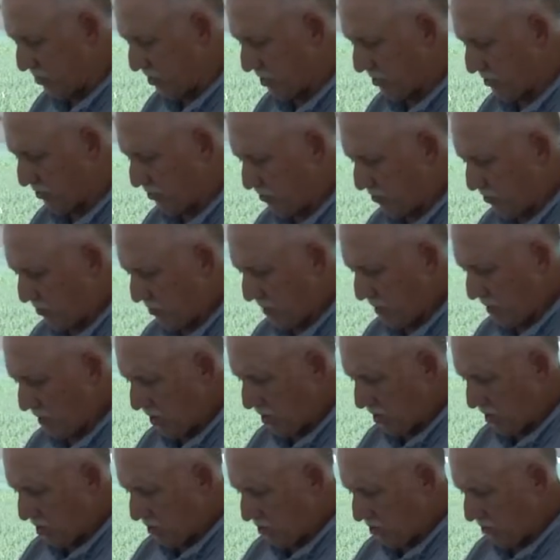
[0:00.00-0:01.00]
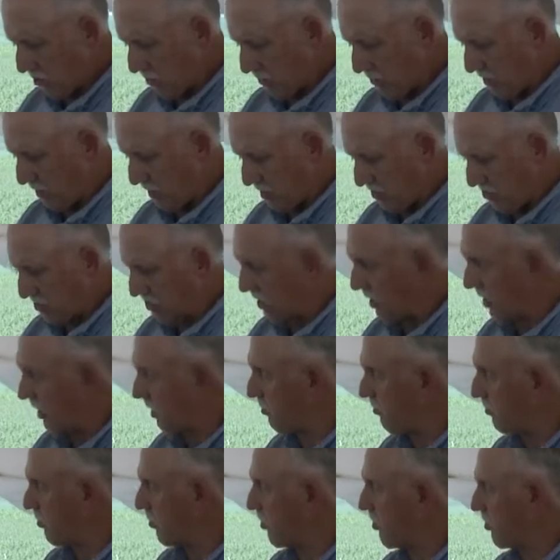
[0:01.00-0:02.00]
But over that
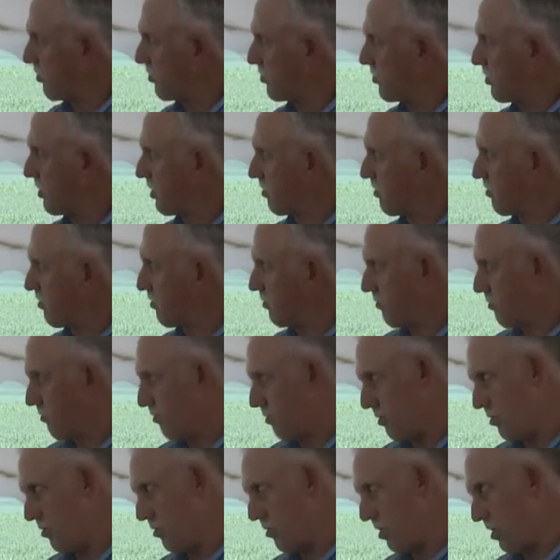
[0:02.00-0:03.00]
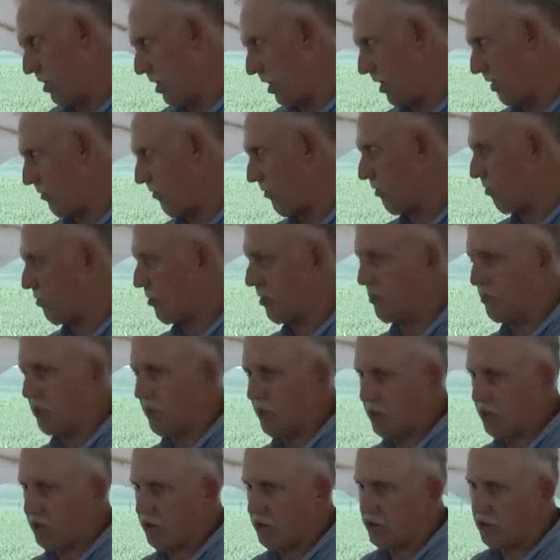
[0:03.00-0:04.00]
time, of course, I've learned a lot from
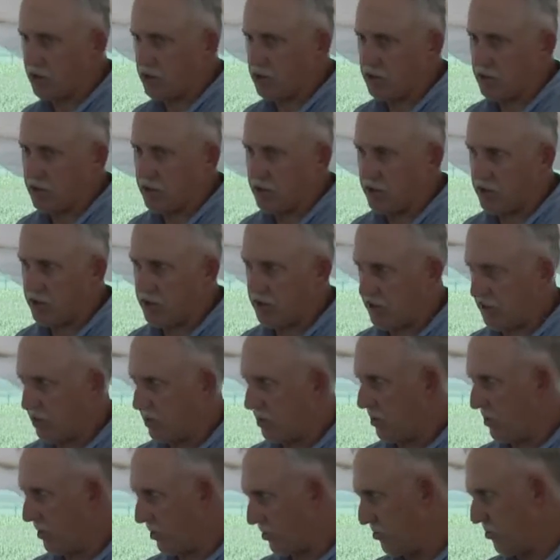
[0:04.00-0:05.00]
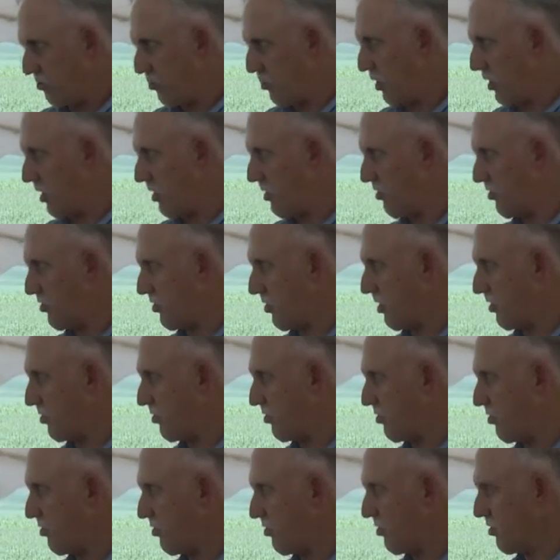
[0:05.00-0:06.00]
Emanuel and his
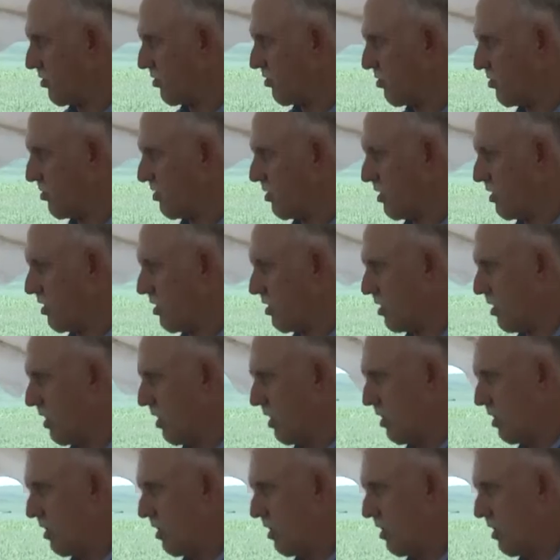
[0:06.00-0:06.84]
predecessors as to,